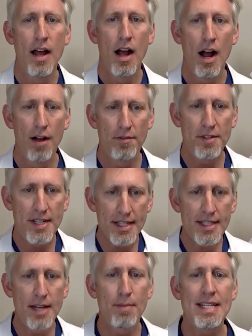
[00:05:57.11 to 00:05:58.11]
of
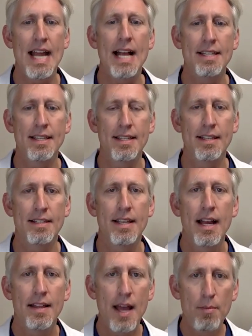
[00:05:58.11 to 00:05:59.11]
distant metastasis.
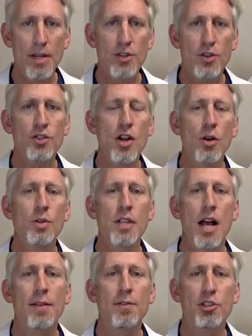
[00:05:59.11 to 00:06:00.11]
That means there's no sign of